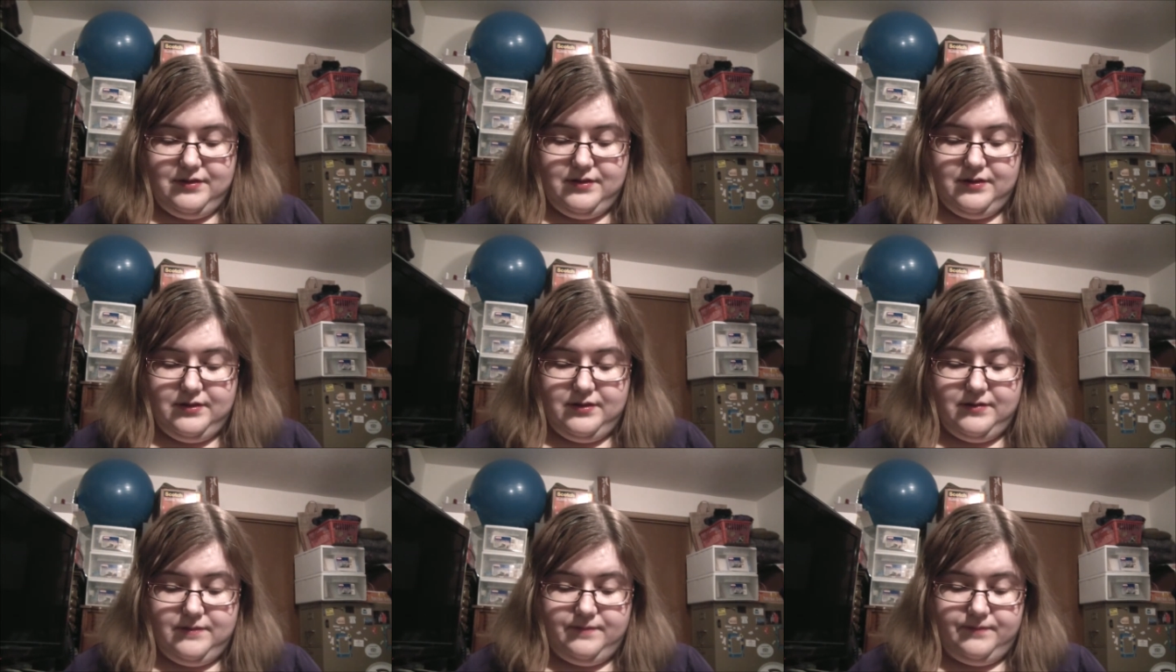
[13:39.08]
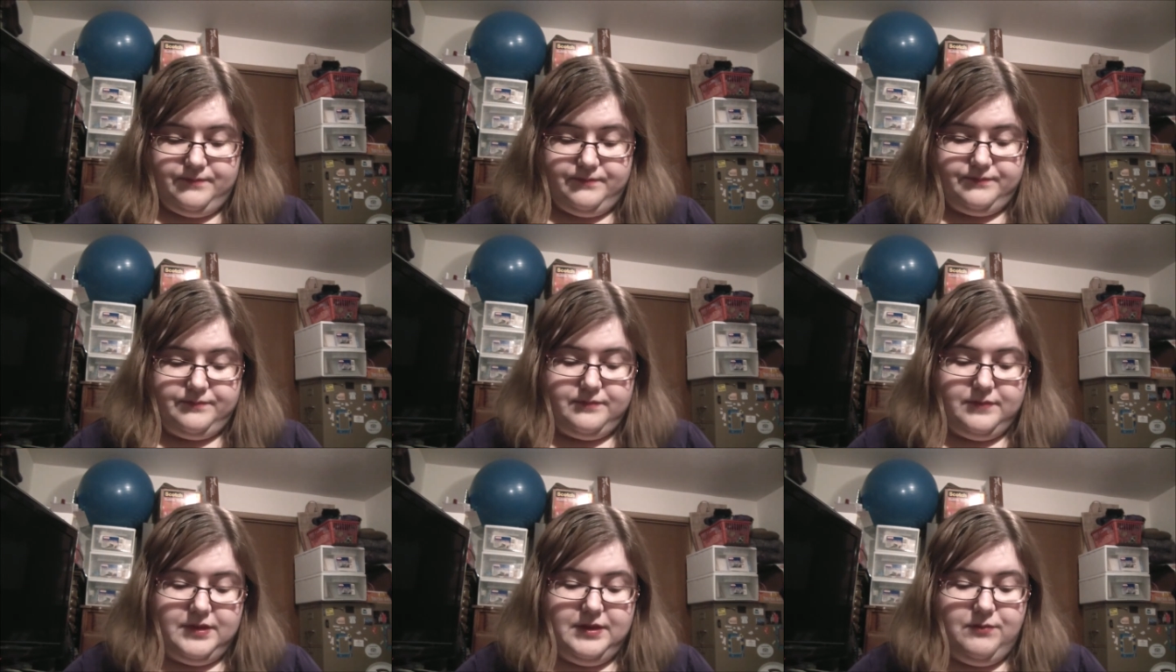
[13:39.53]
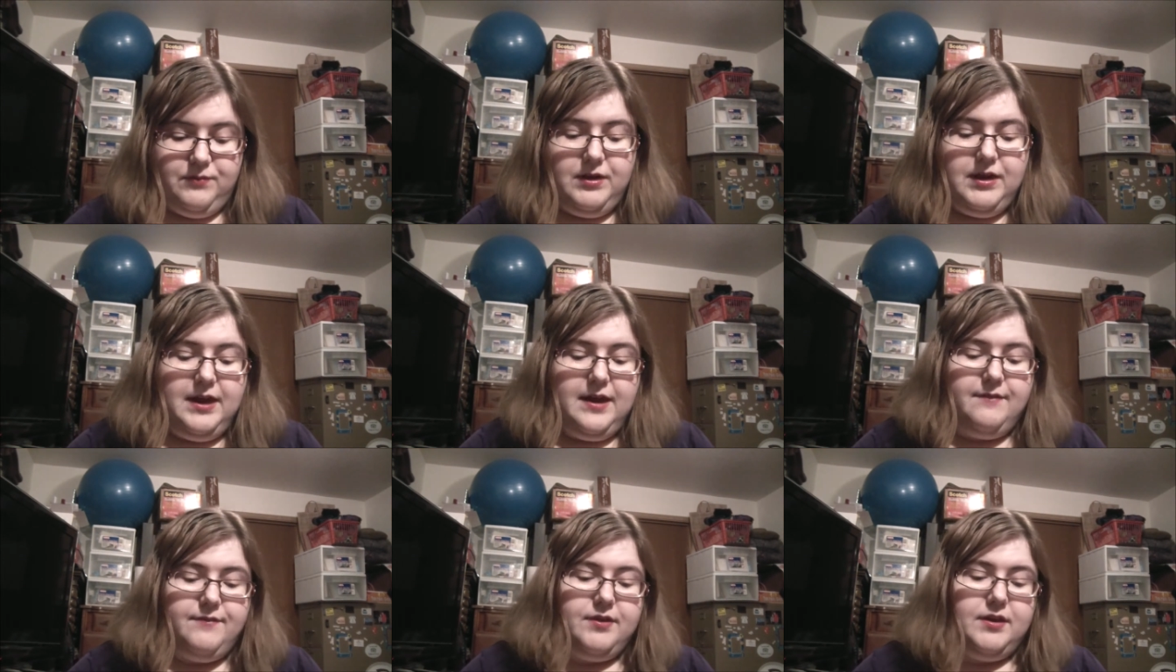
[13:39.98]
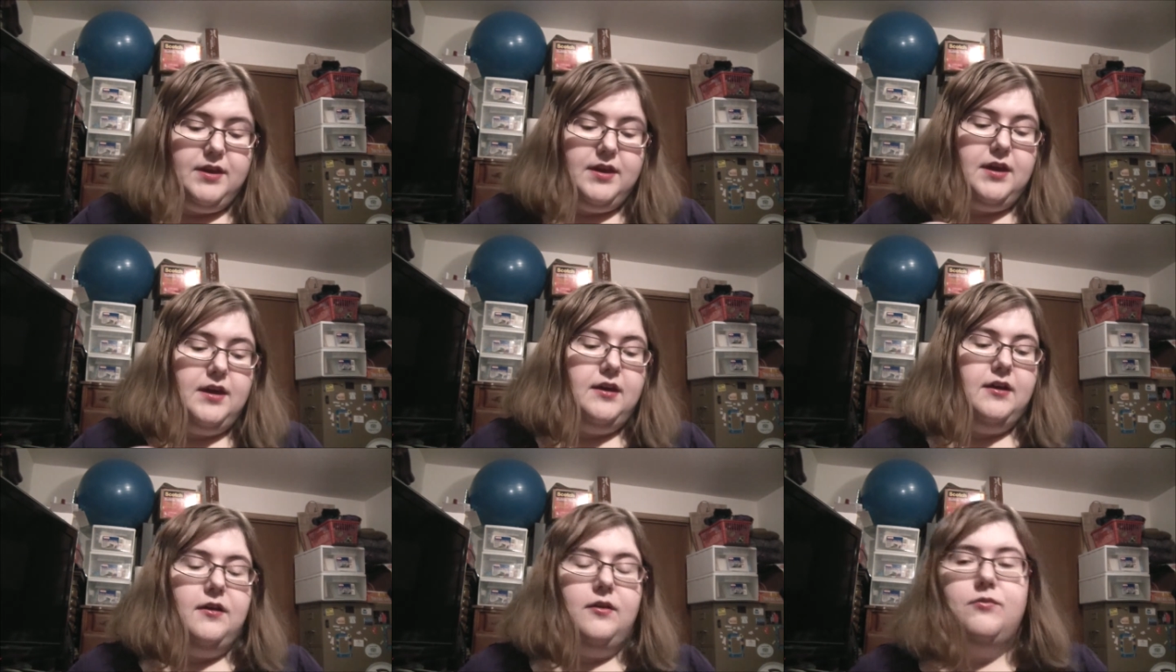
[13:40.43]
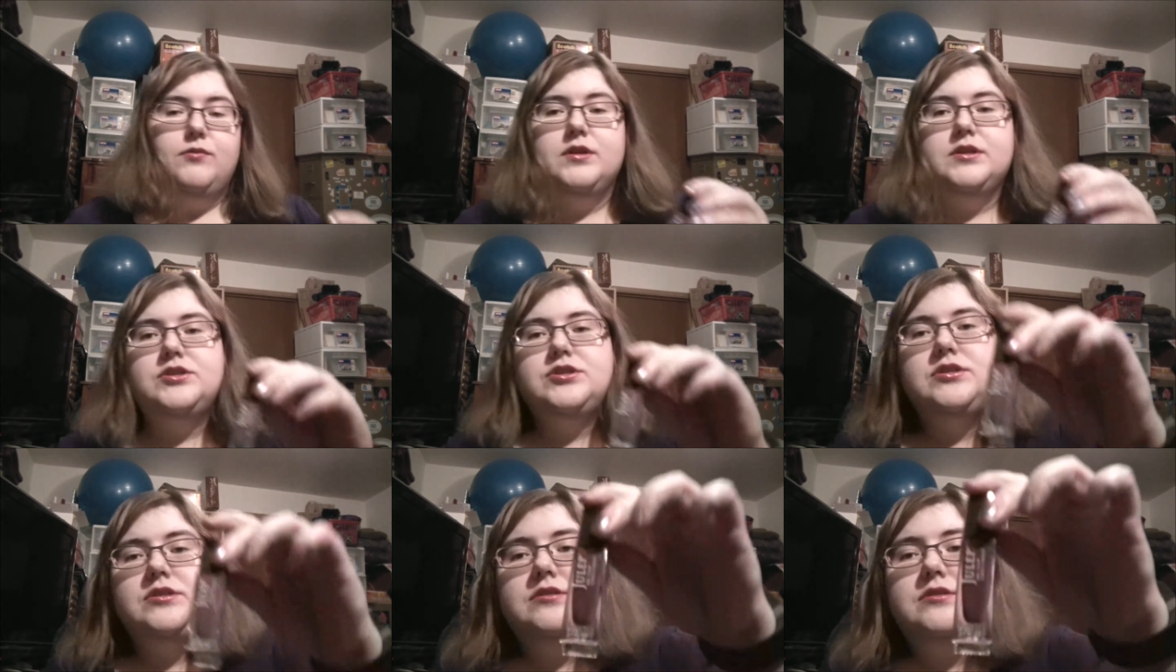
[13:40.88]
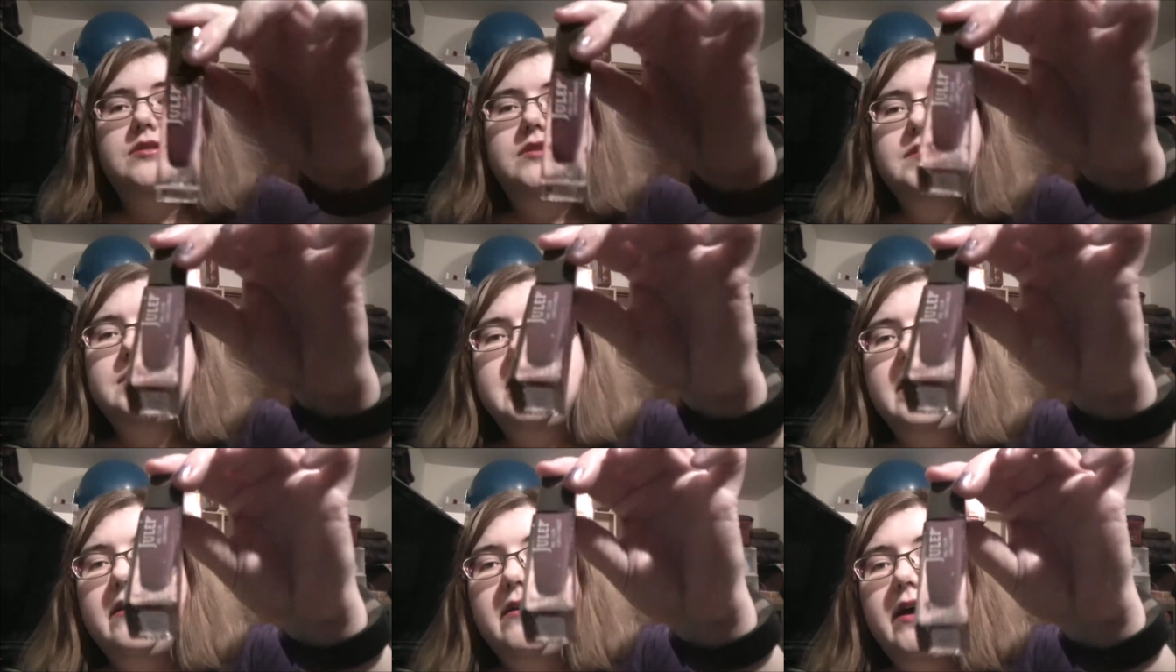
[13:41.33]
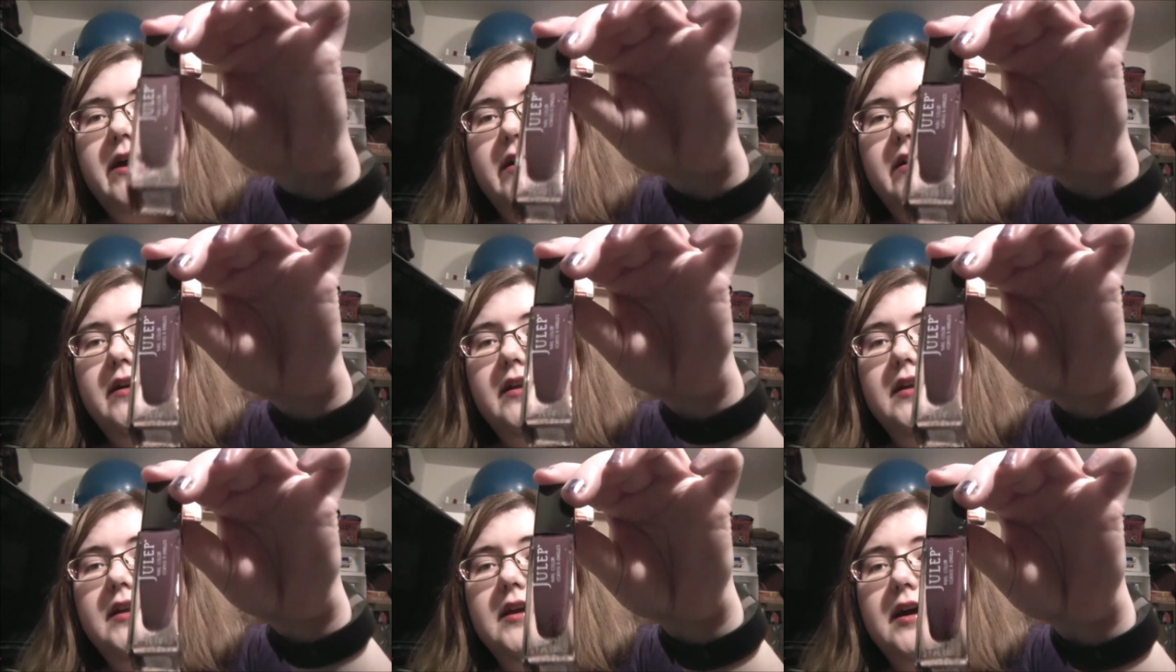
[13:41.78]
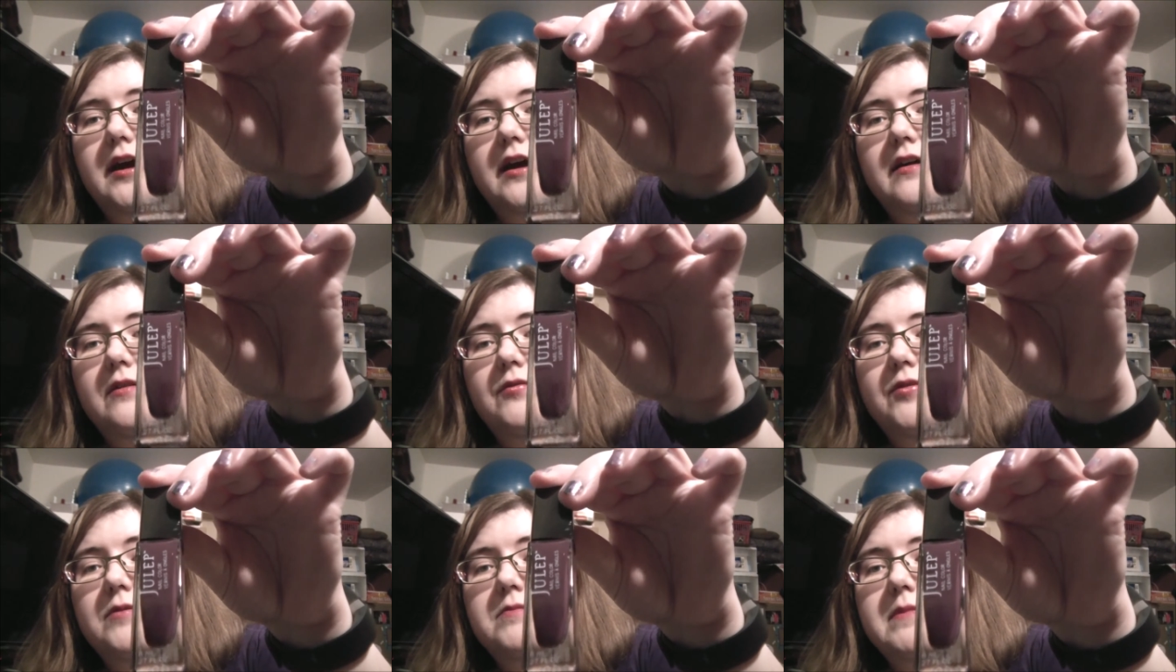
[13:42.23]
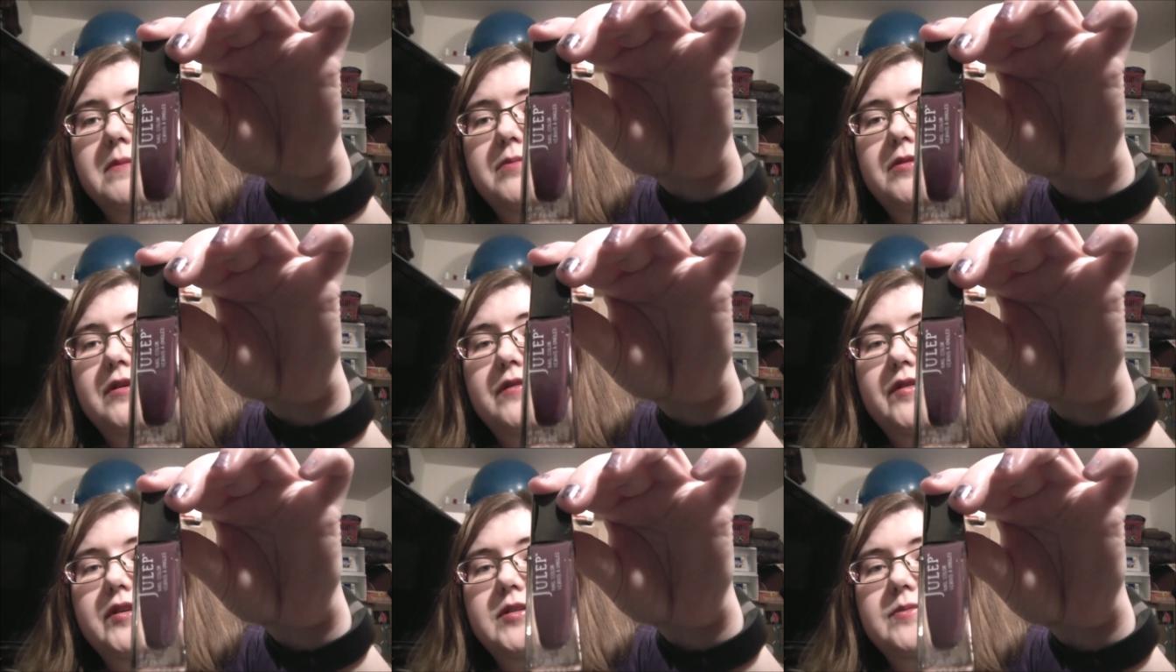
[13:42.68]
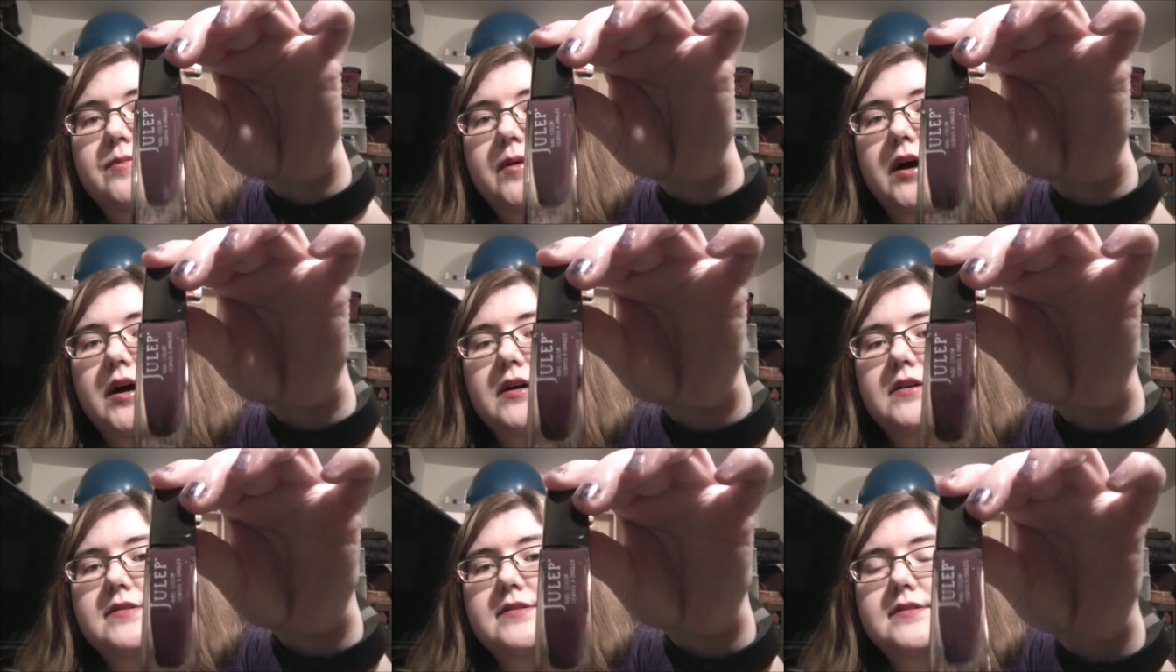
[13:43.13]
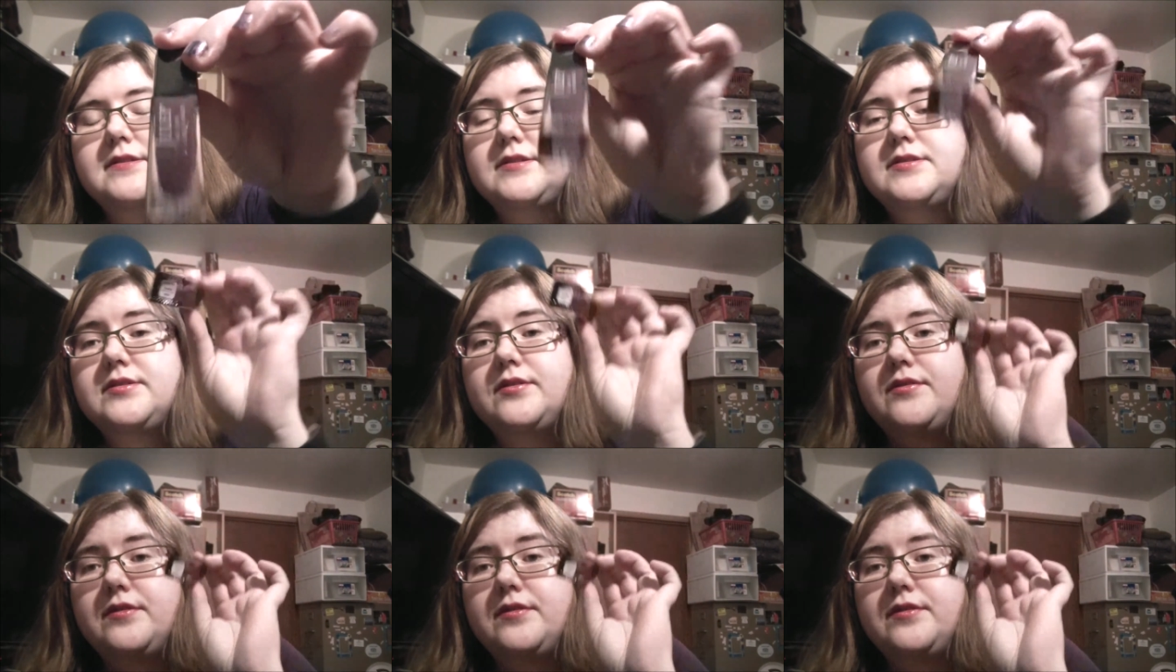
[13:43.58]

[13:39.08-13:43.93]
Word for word: Uh, then we have a Gayle, which turns out I already got in one of my previous boxes.